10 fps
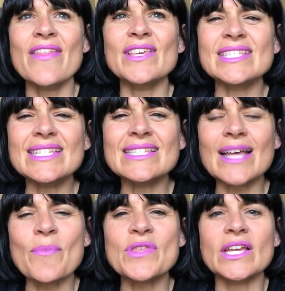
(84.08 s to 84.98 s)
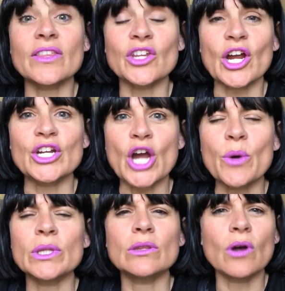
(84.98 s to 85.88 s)
This is something that I
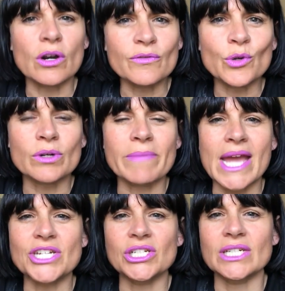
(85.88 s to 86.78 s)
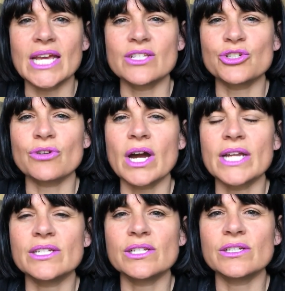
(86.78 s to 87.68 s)
know a lot of automation has
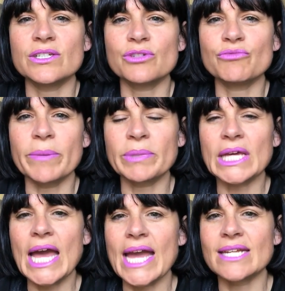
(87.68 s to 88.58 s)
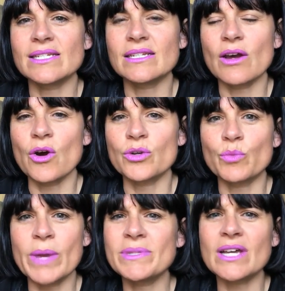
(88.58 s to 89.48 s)
tried to replicate on
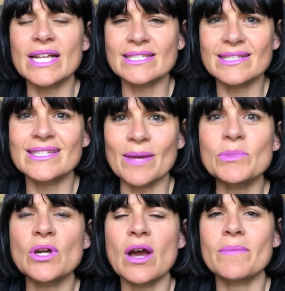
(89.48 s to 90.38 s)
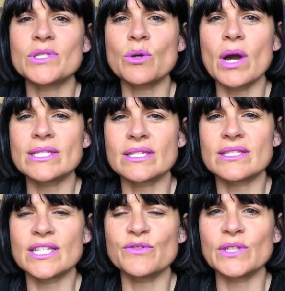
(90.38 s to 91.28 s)
websites, and sometimes quite
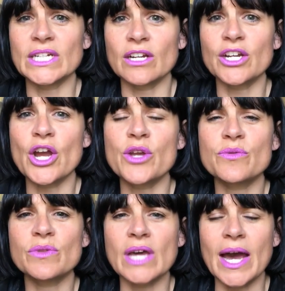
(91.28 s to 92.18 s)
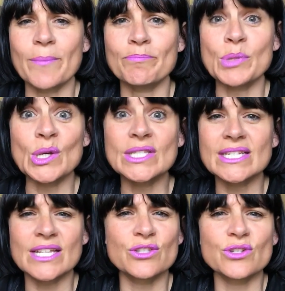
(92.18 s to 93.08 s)
successfully. And I know Bird's
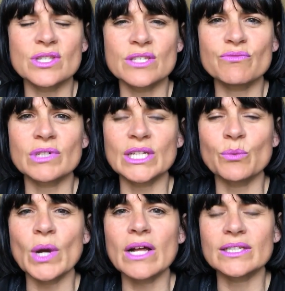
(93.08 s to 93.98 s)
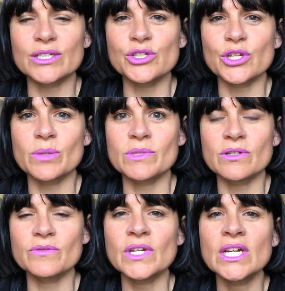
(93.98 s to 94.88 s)
Nest do this really well in terms
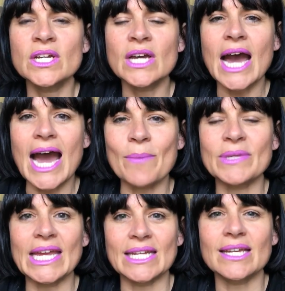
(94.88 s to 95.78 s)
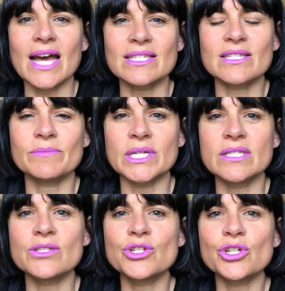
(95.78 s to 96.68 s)
of getting
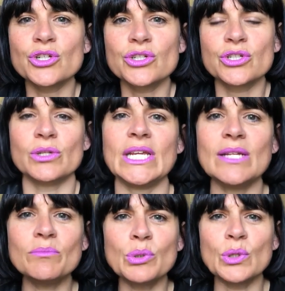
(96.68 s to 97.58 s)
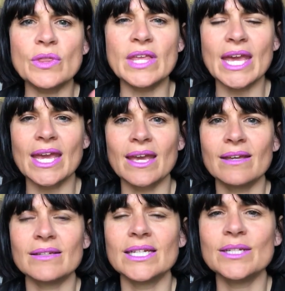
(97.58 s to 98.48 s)
customers to input their